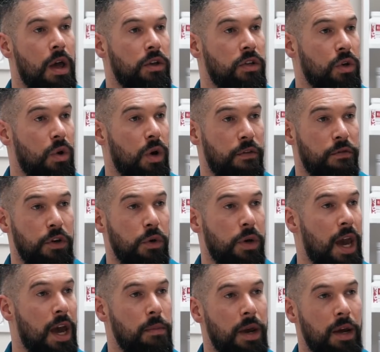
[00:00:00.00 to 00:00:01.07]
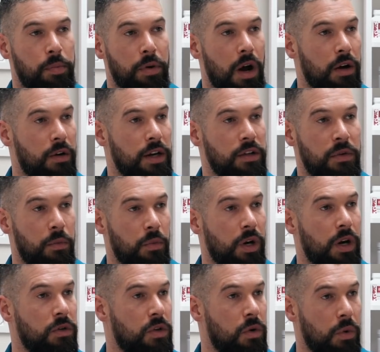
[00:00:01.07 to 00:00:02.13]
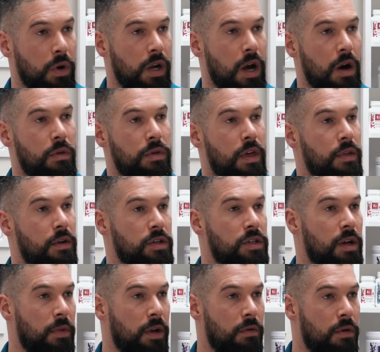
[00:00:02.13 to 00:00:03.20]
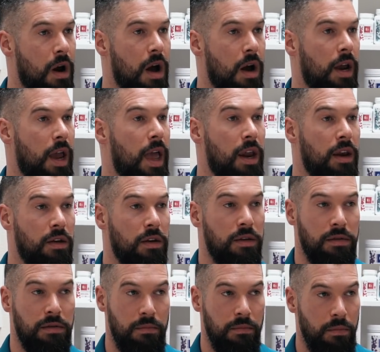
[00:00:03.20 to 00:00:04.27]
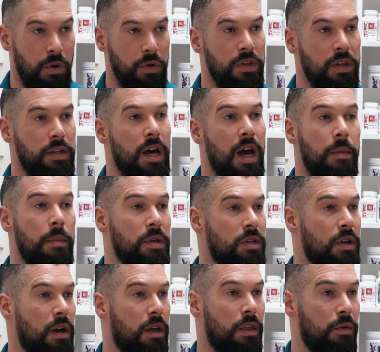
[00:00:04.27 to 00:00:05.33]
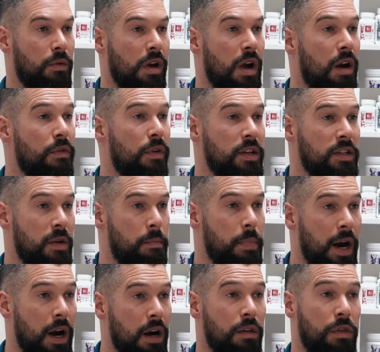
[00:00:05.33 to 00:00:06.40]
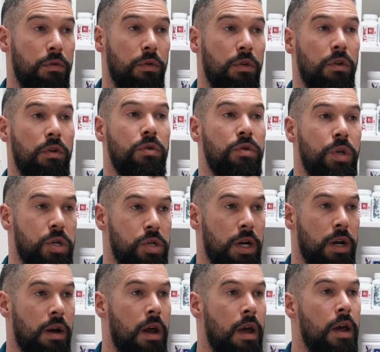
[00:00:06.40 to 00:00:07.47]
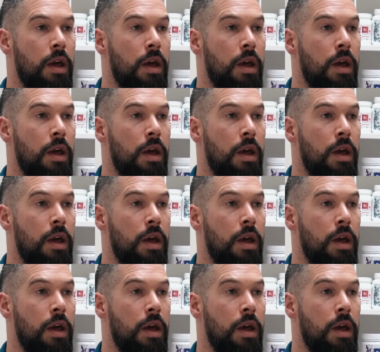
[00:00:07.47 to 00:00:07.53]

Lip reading: So if you can't make progress from workout to workout, then there's something wrong. And most of the time, it's the recovery is impaired through the nutrition.